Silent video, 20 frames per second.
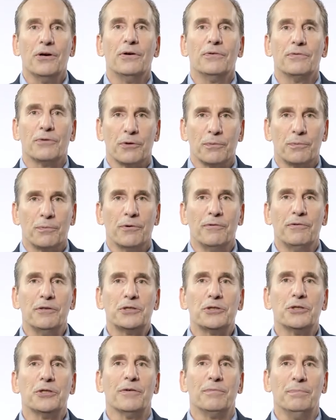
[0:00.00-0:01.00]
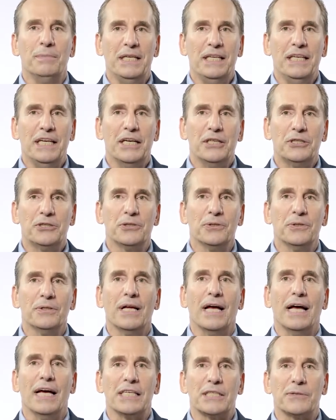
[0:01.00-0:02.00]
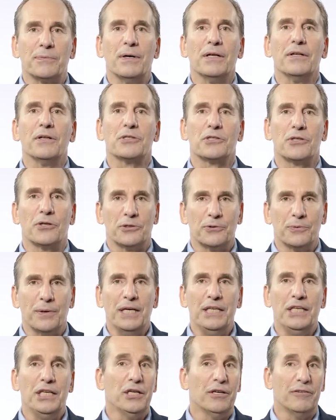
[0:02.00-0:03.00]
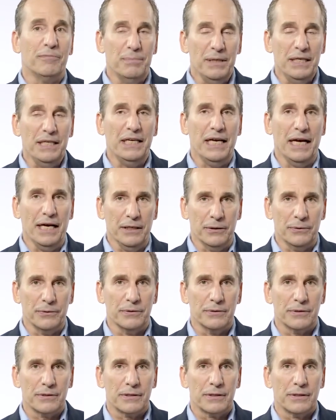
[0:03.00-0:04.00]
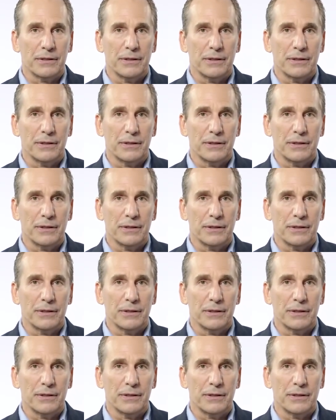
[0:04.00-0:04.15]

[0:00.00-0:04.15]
for the provision of mediation as well as the training of mediators.